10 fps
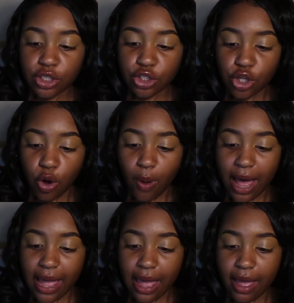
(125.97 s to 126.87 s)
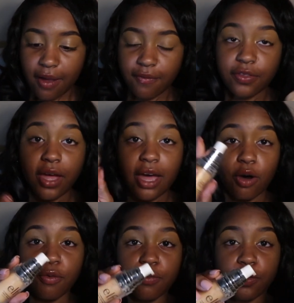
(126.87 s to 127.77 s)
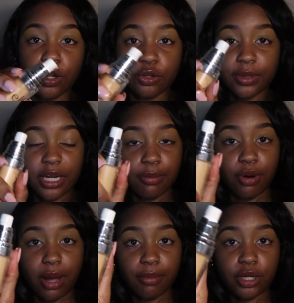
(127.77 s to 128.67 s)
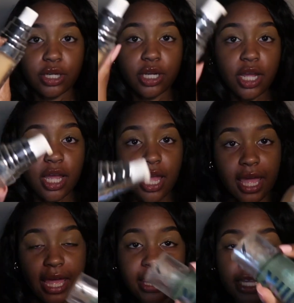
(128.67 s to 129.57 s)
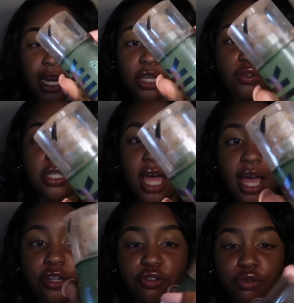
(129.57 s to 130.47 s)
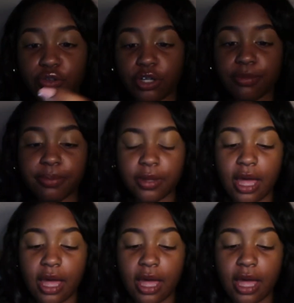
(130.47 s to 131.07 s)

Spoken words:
So I have the e.l.f. illuminating primer, and then I use the Hydro Grip.